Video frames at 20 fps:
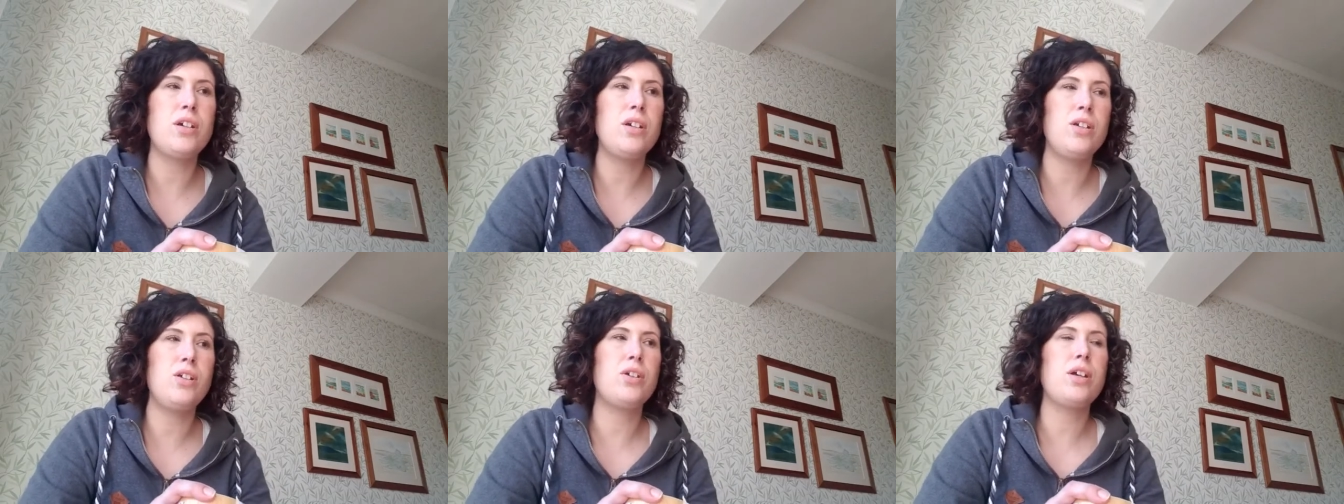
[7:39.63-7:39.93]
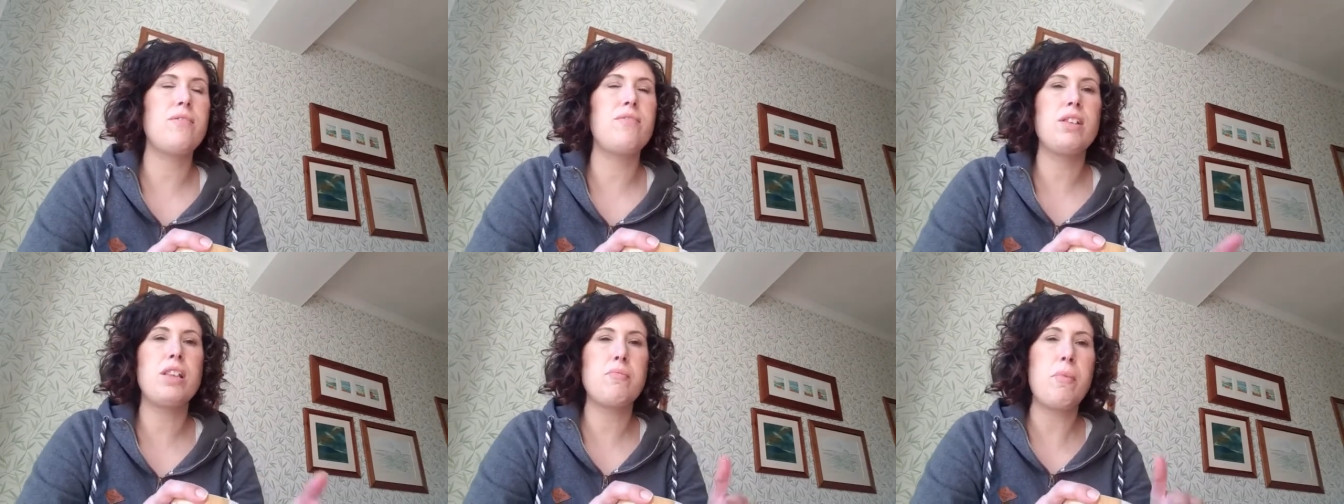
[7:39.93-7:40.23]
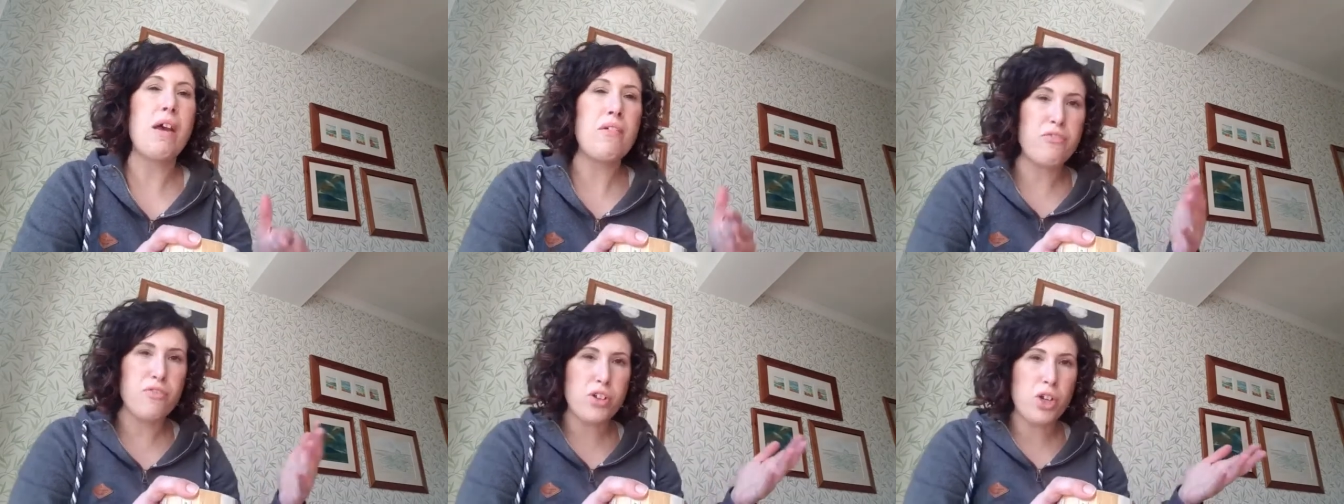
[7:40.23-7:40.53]
you're giving
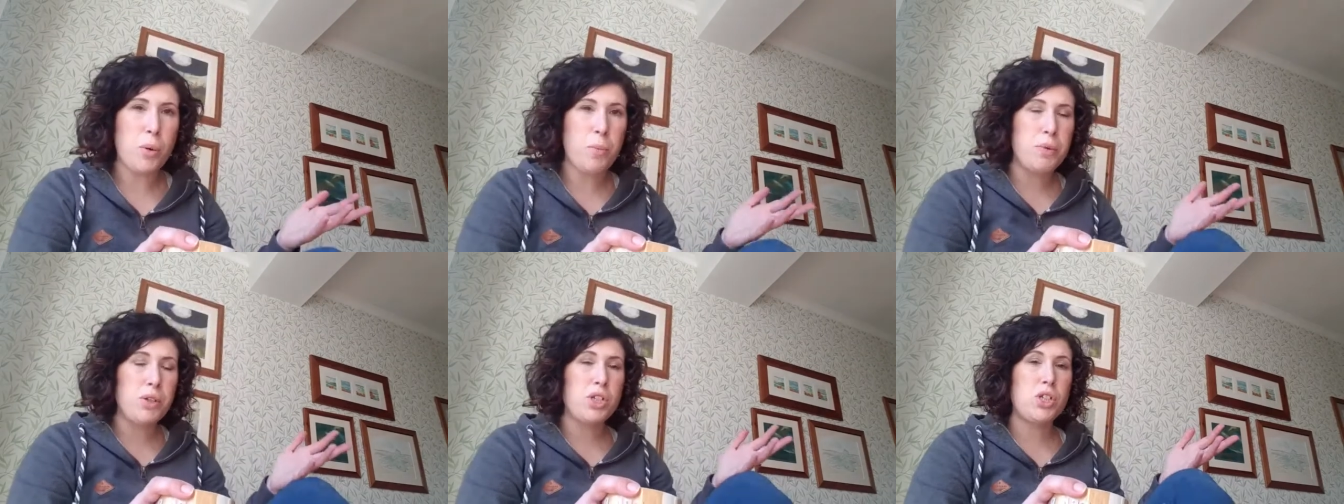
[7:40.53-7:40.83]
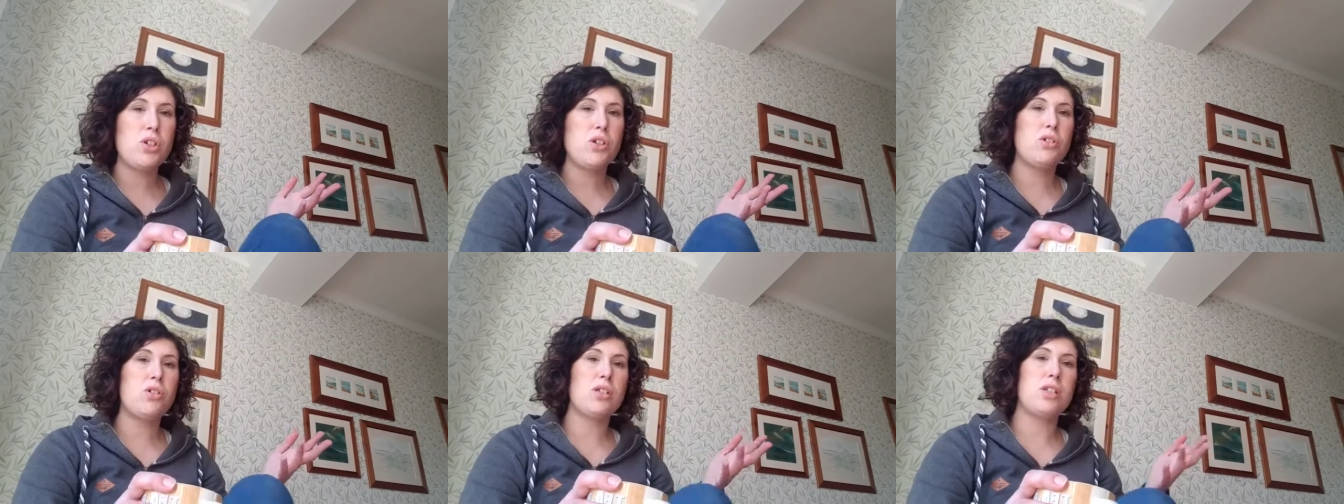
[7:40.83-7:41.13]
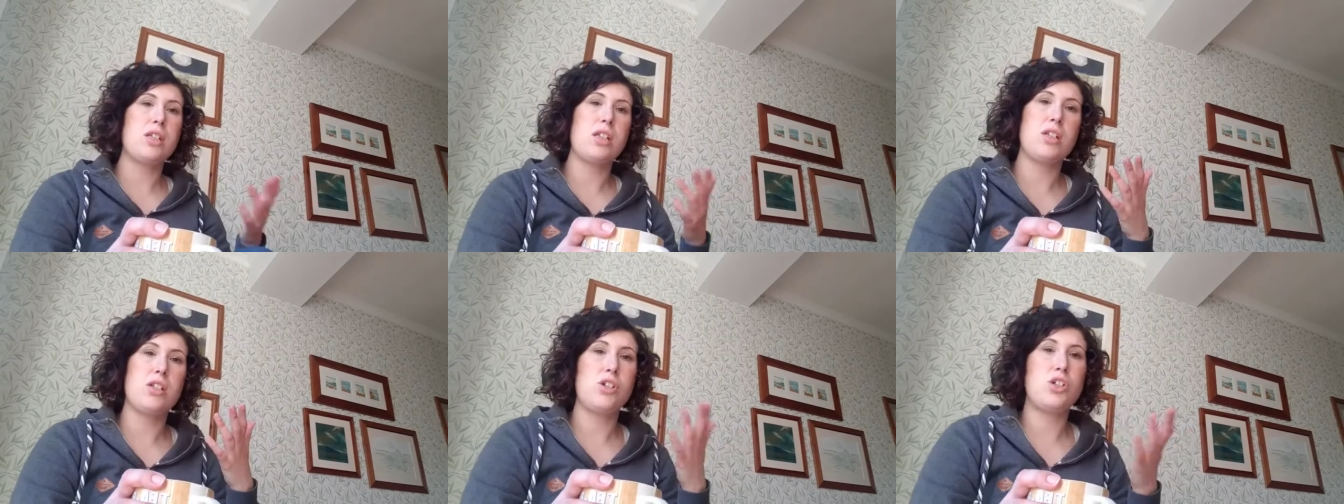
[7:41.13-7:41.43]
them every
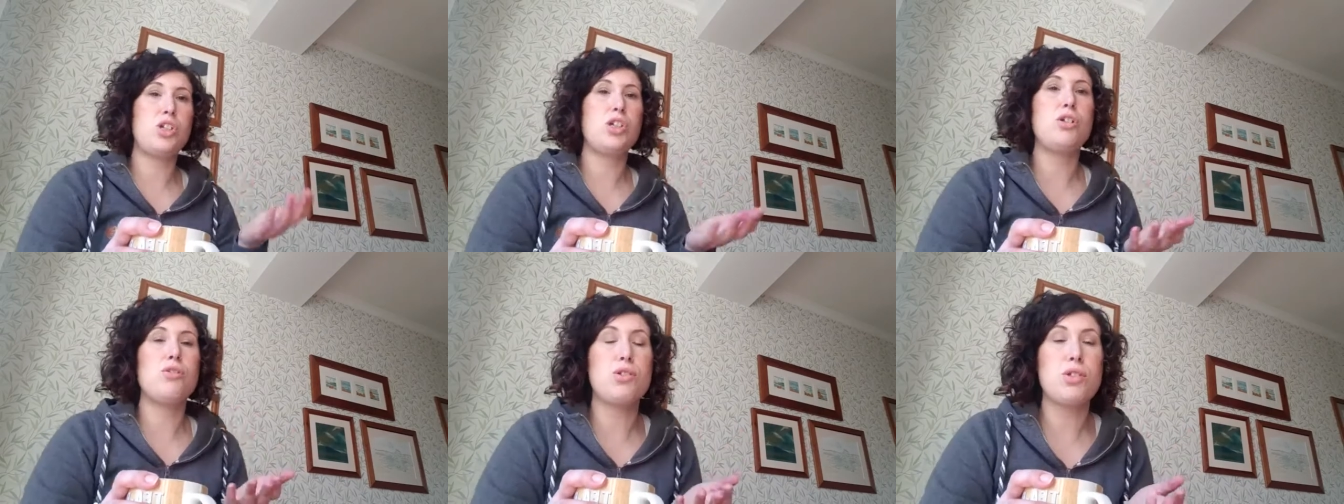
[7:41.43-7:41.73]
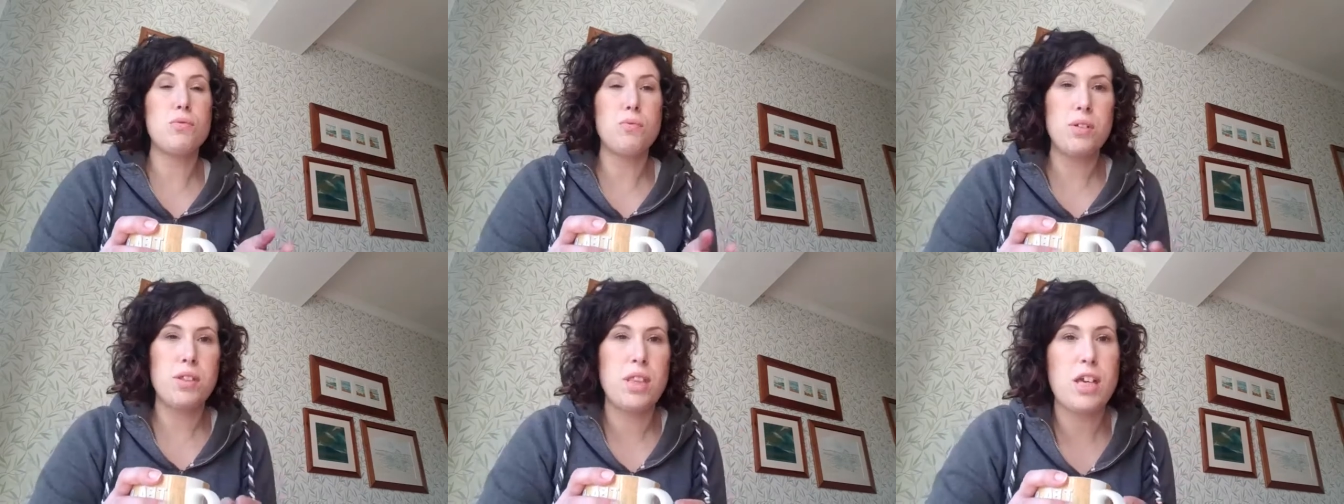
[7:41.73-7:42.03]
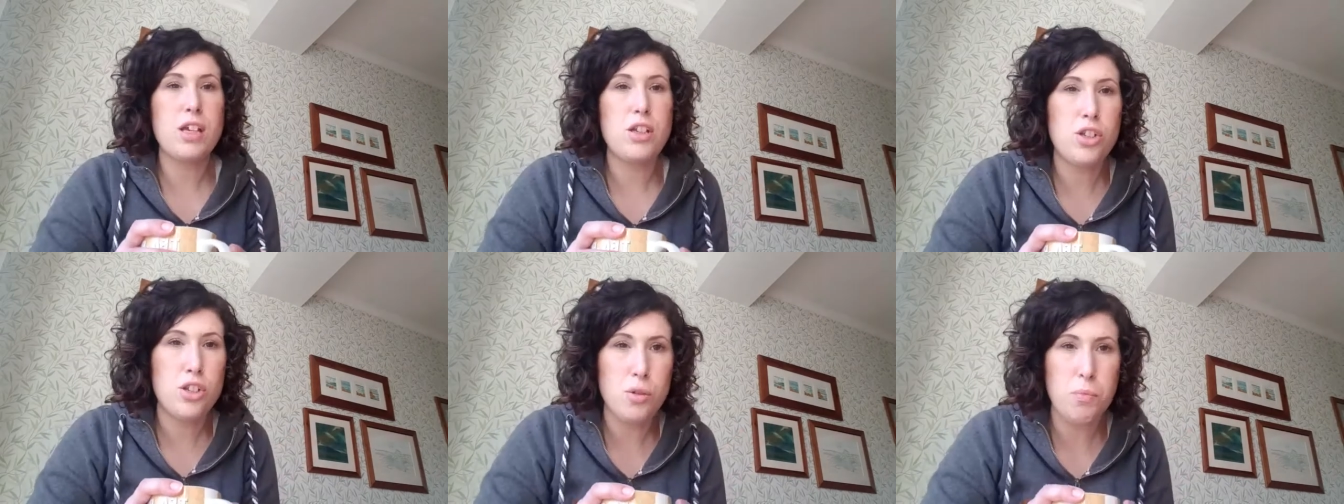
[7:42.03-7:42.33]
opportunity to chew something
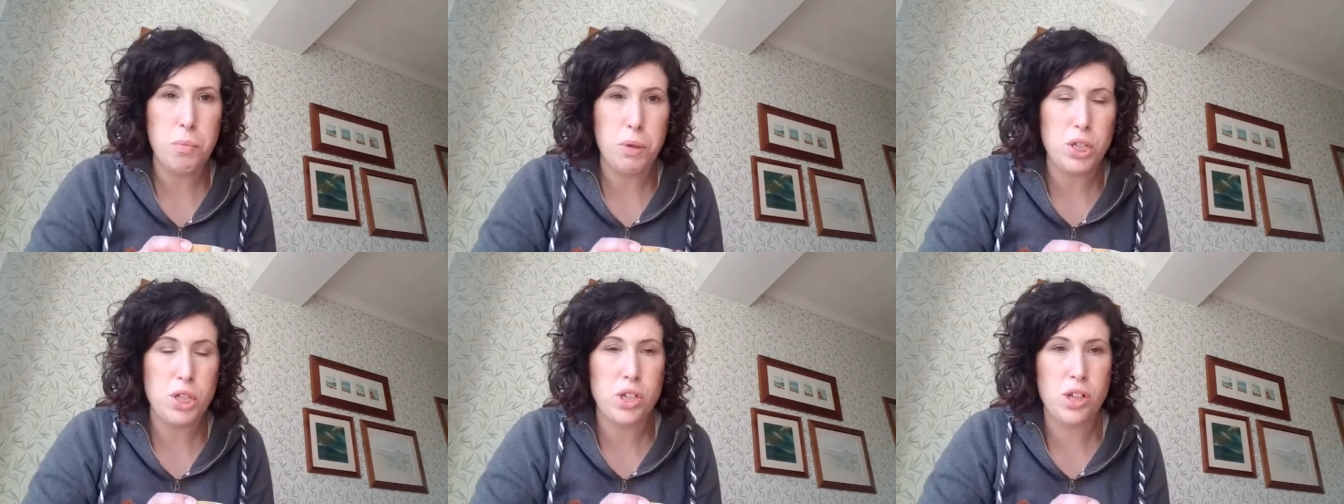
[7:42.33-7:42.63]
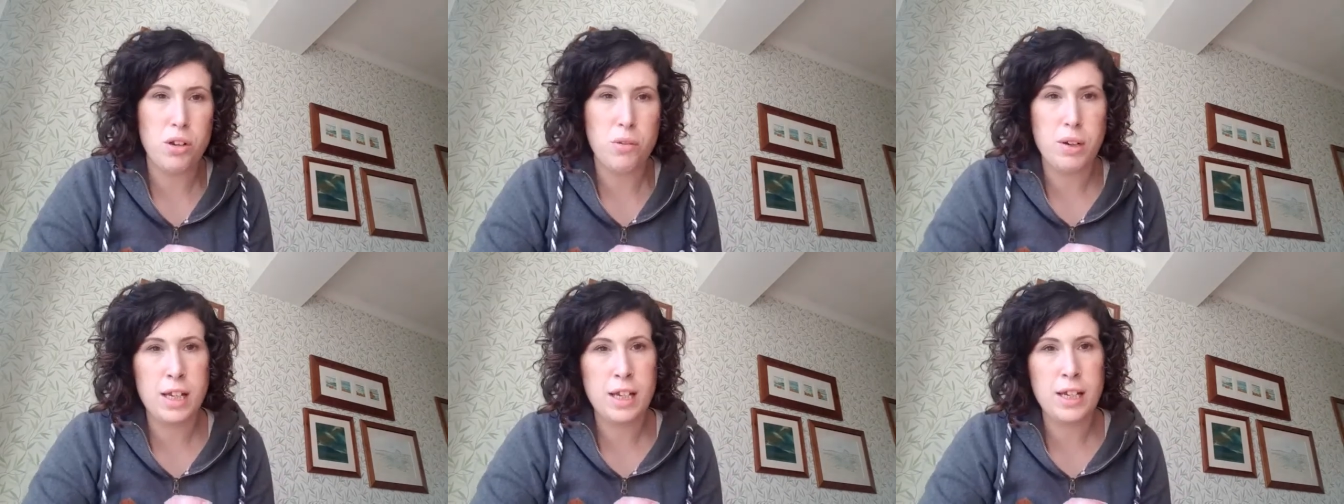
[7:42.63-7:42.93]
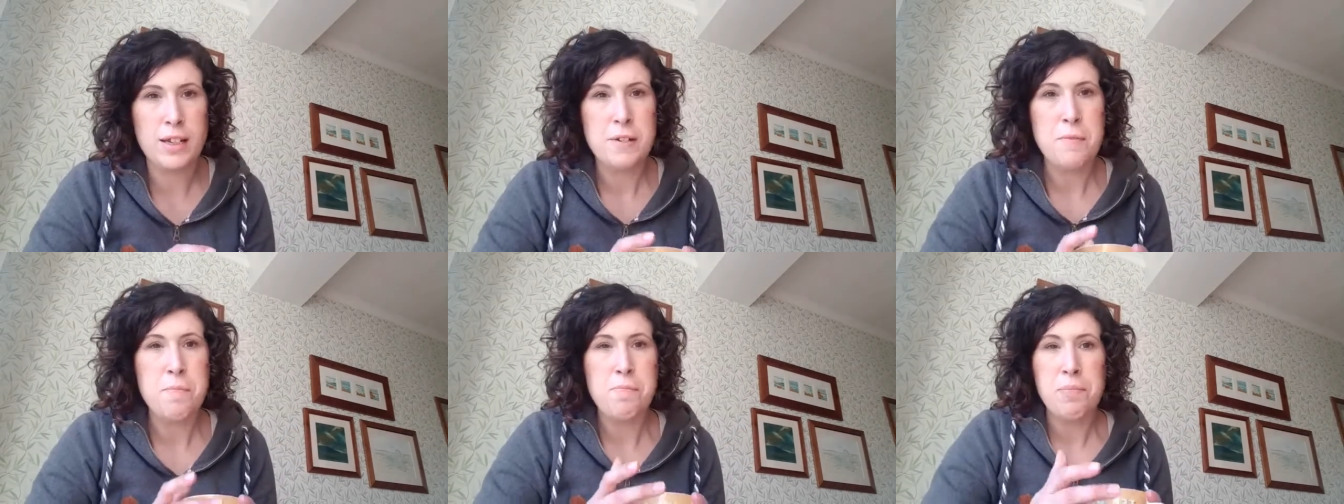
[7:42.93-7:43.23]
that they should be
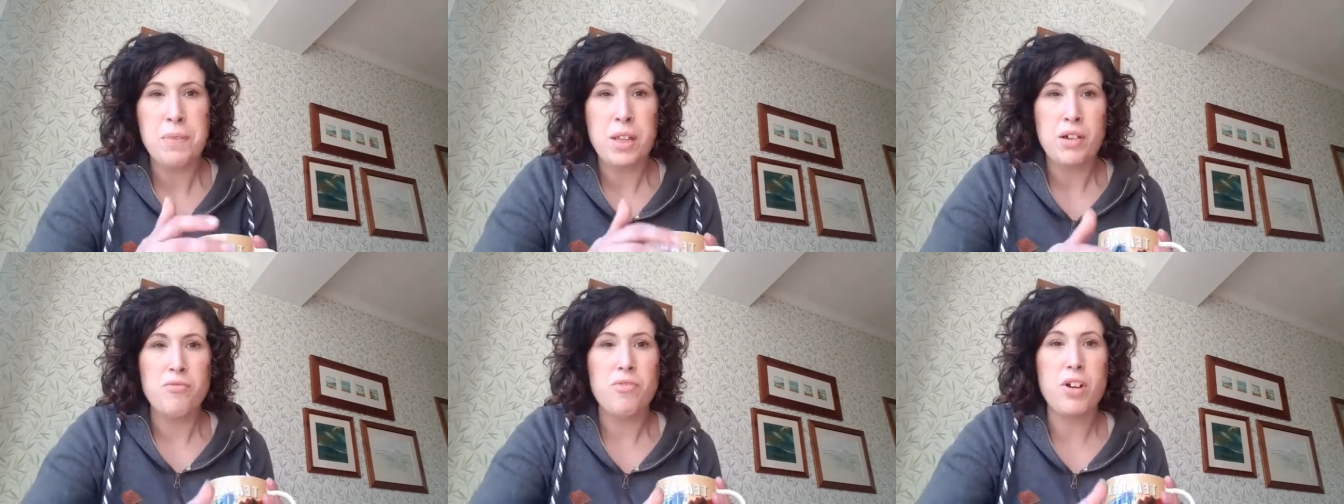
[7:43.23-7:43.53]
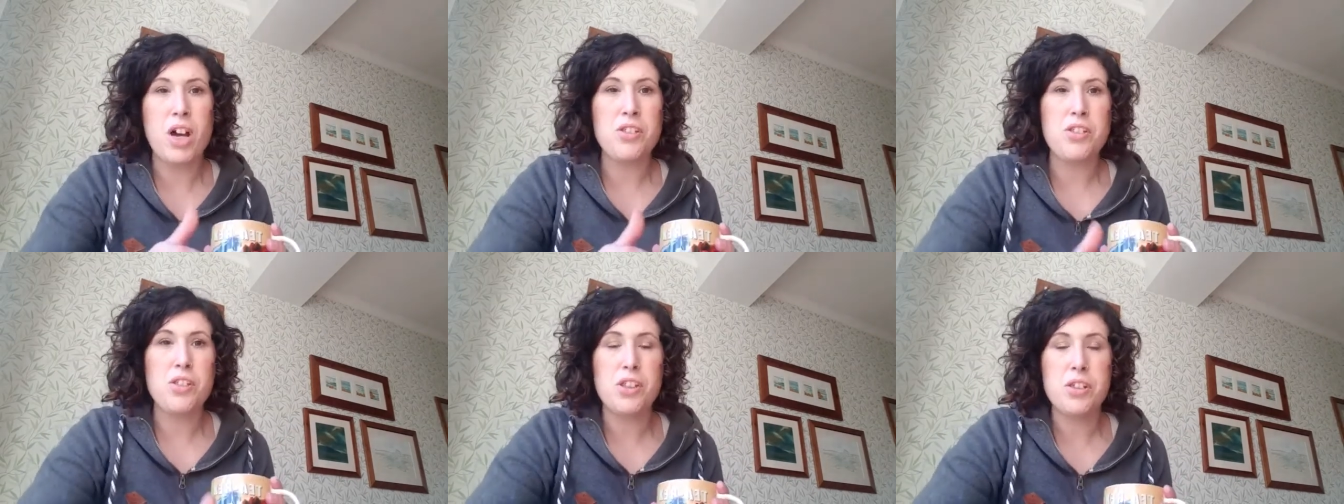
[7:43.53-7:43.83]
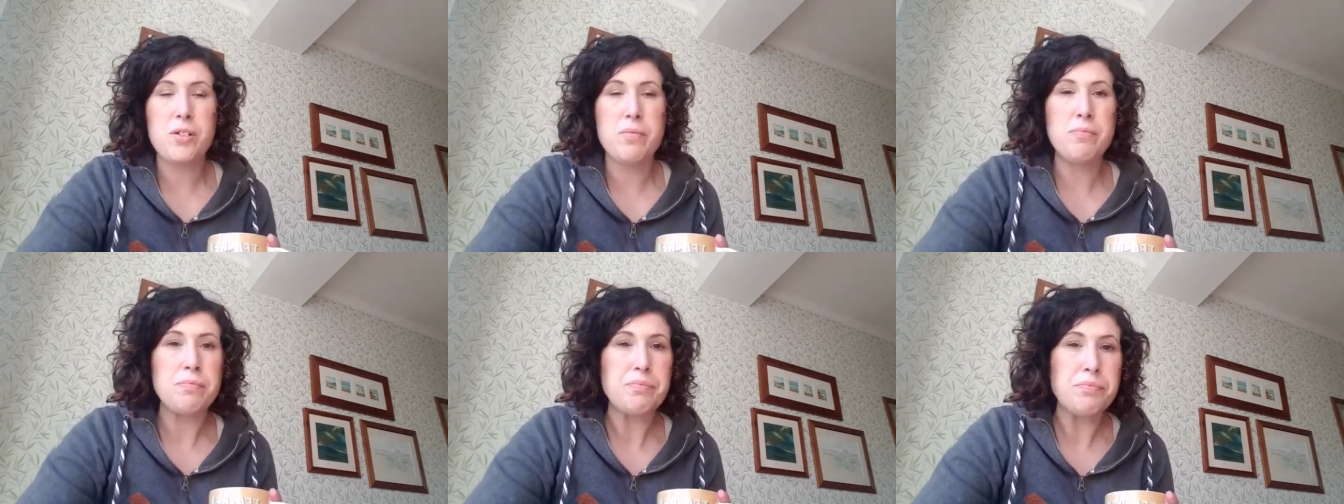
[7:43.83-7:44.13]
chewing, rather
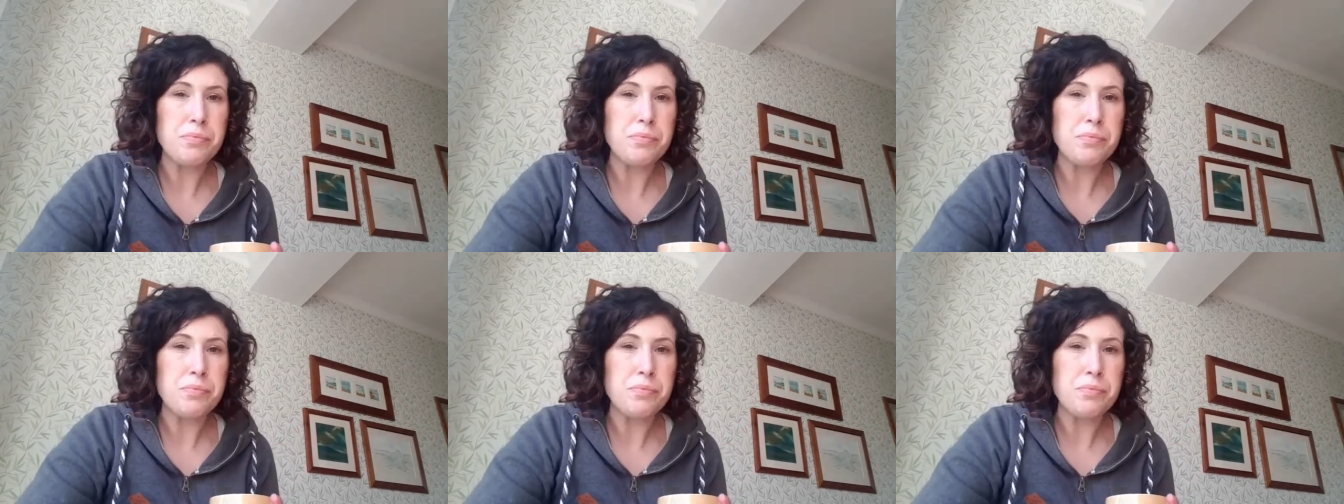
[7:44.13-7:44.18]
than